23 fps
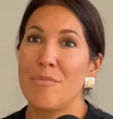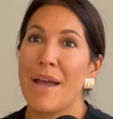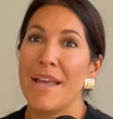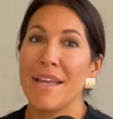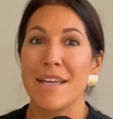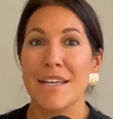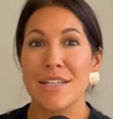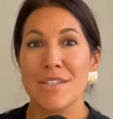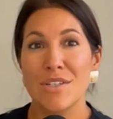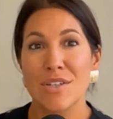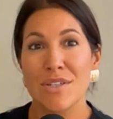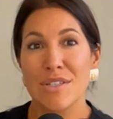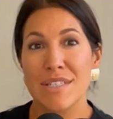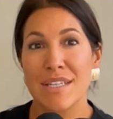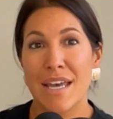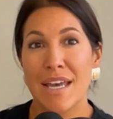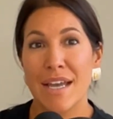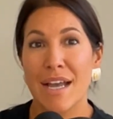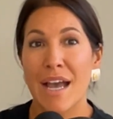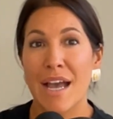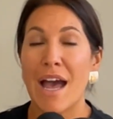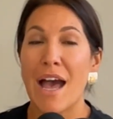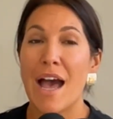my kids are
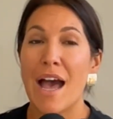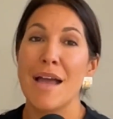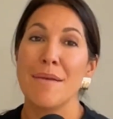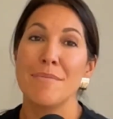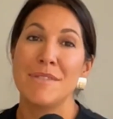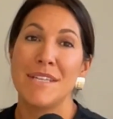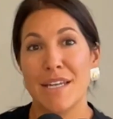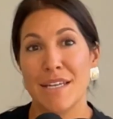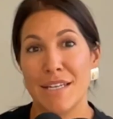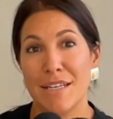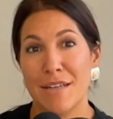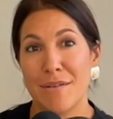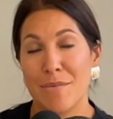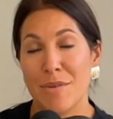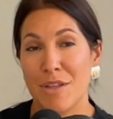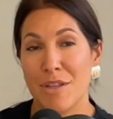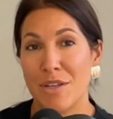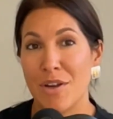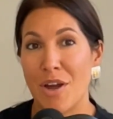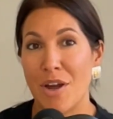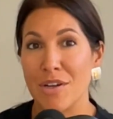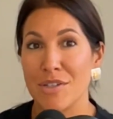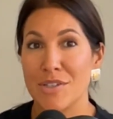sick, I'm taking them to
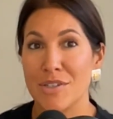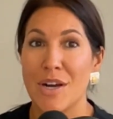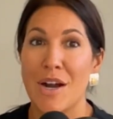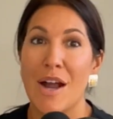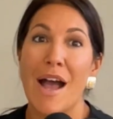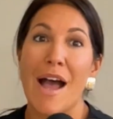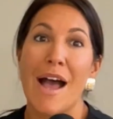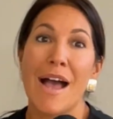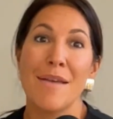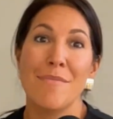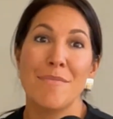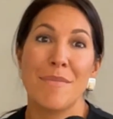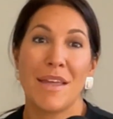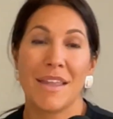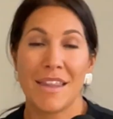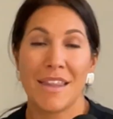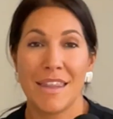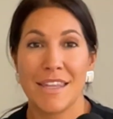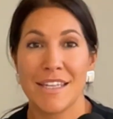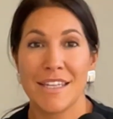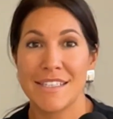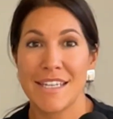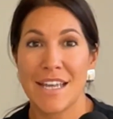the doctor. I'm
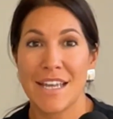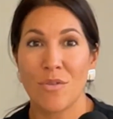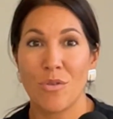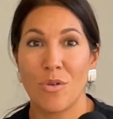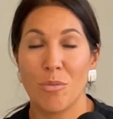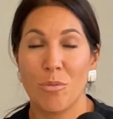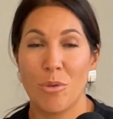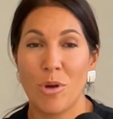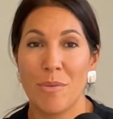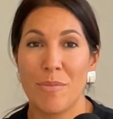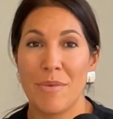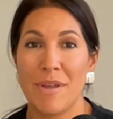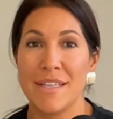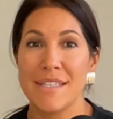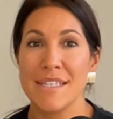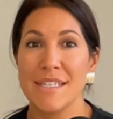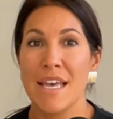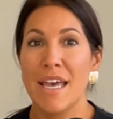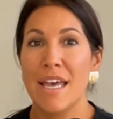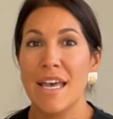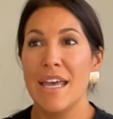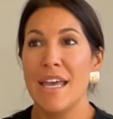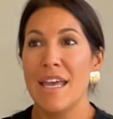making the dental appointments.
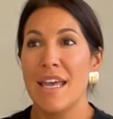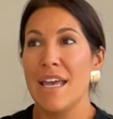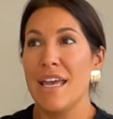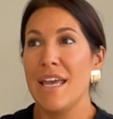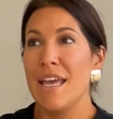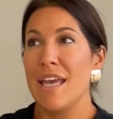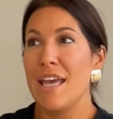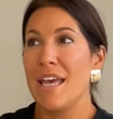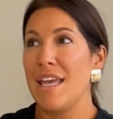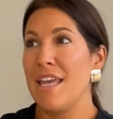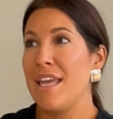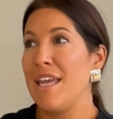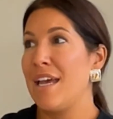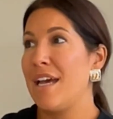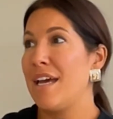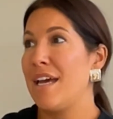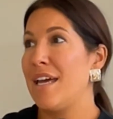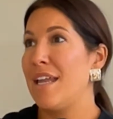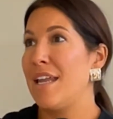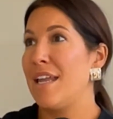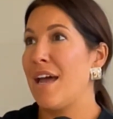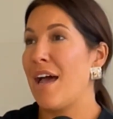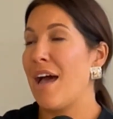
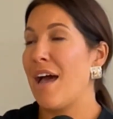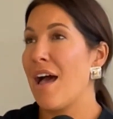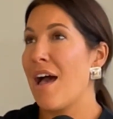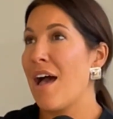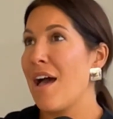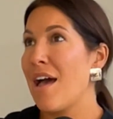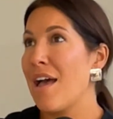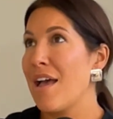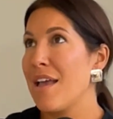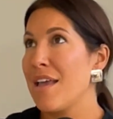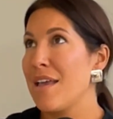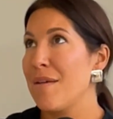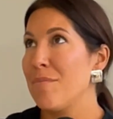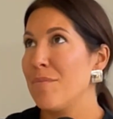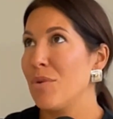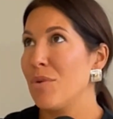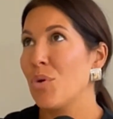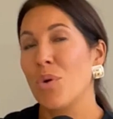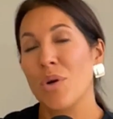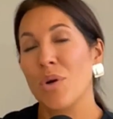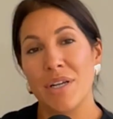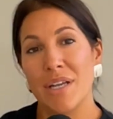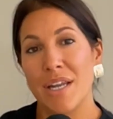And I'm
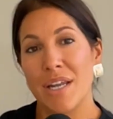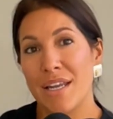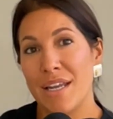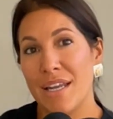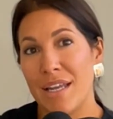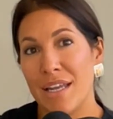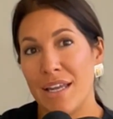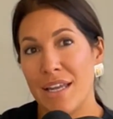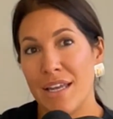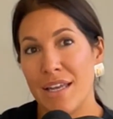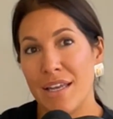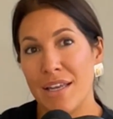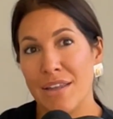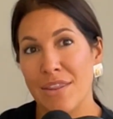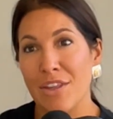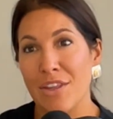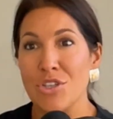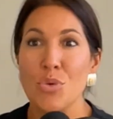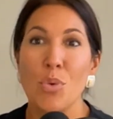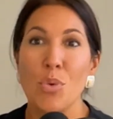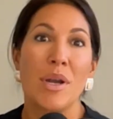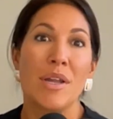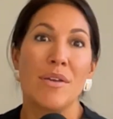coordinating
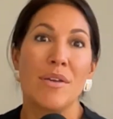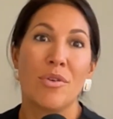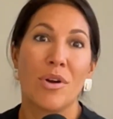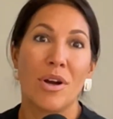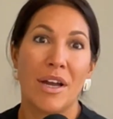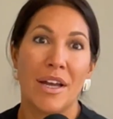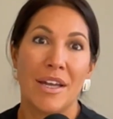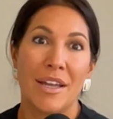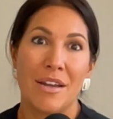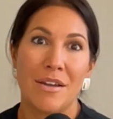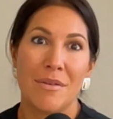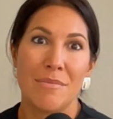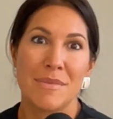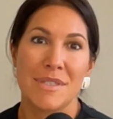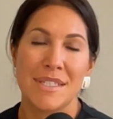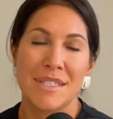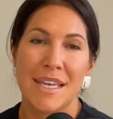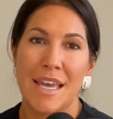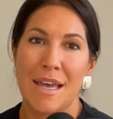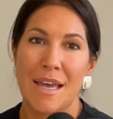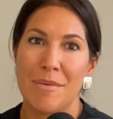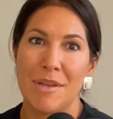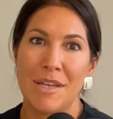the 24 items
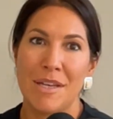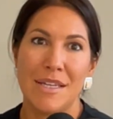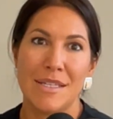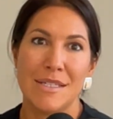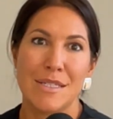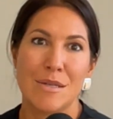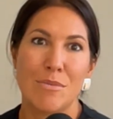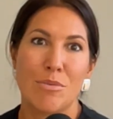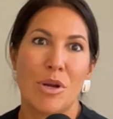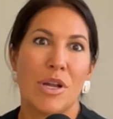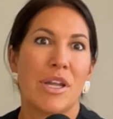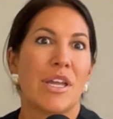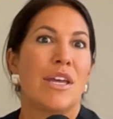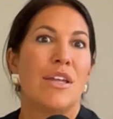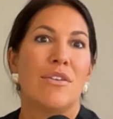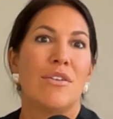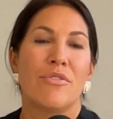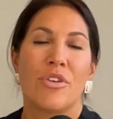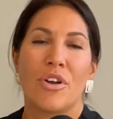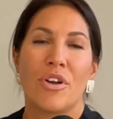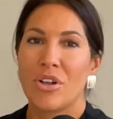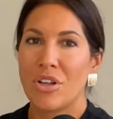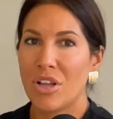Cammie needs to bring
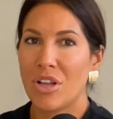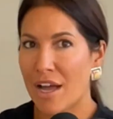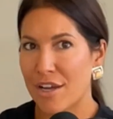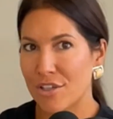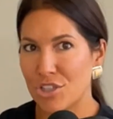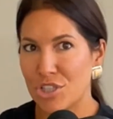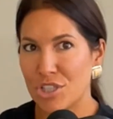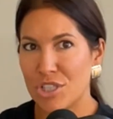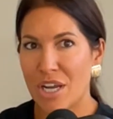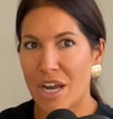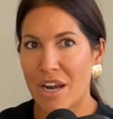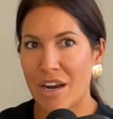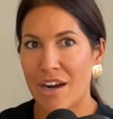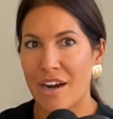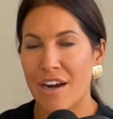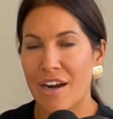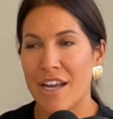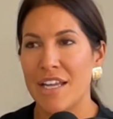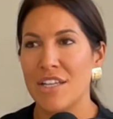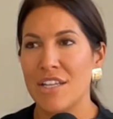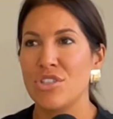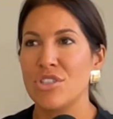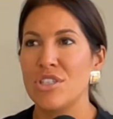in for class
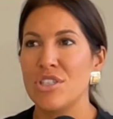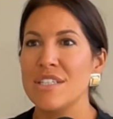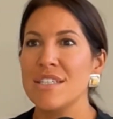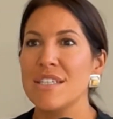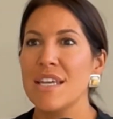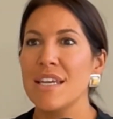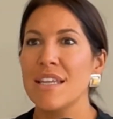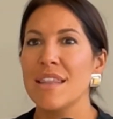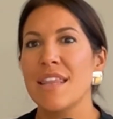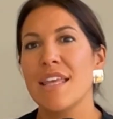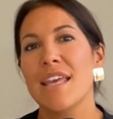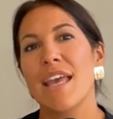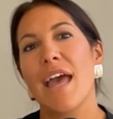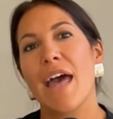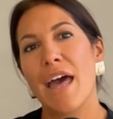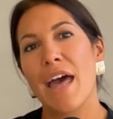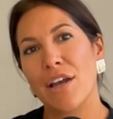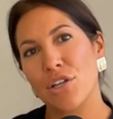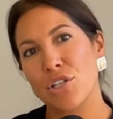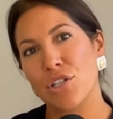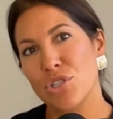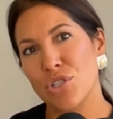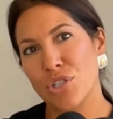share. It's just like the
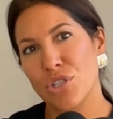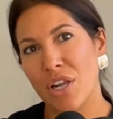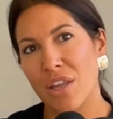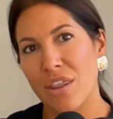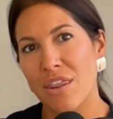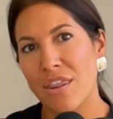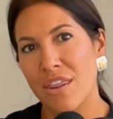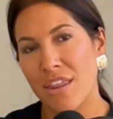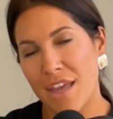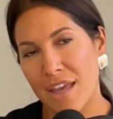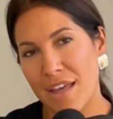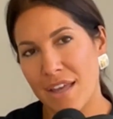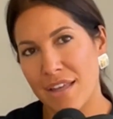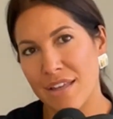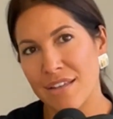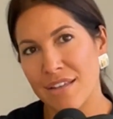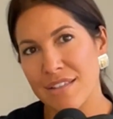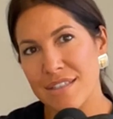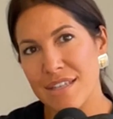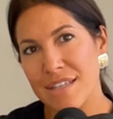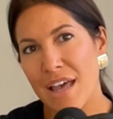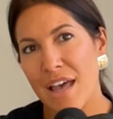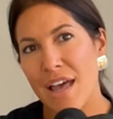extra
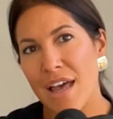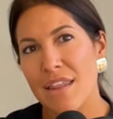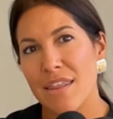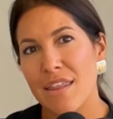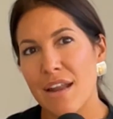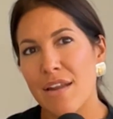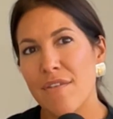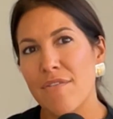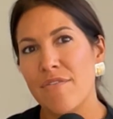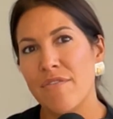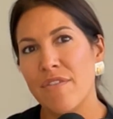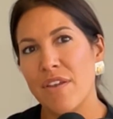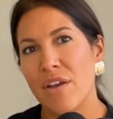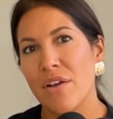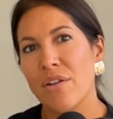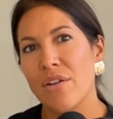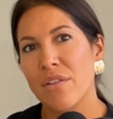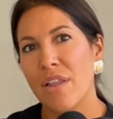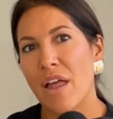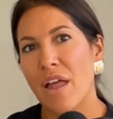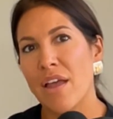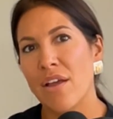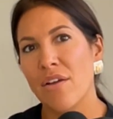things that I
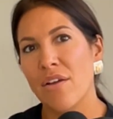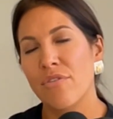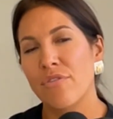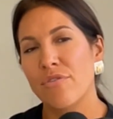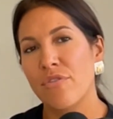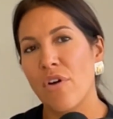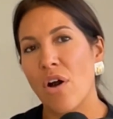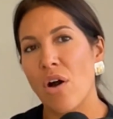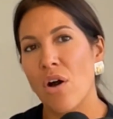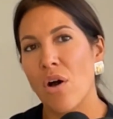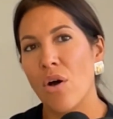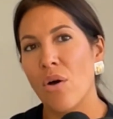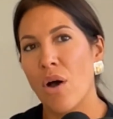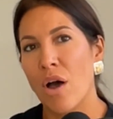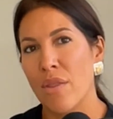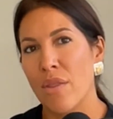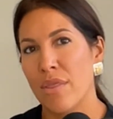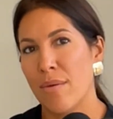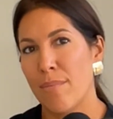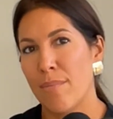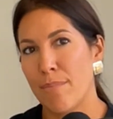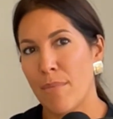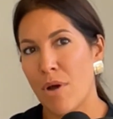feel like fall
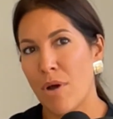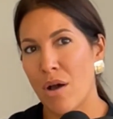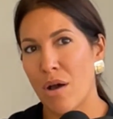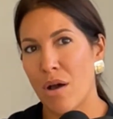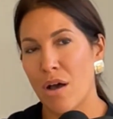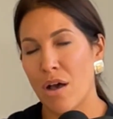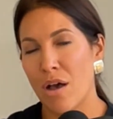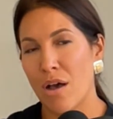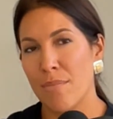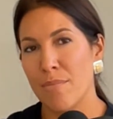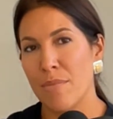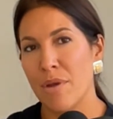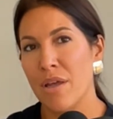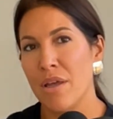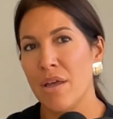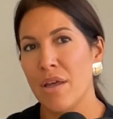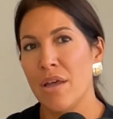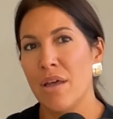on the mom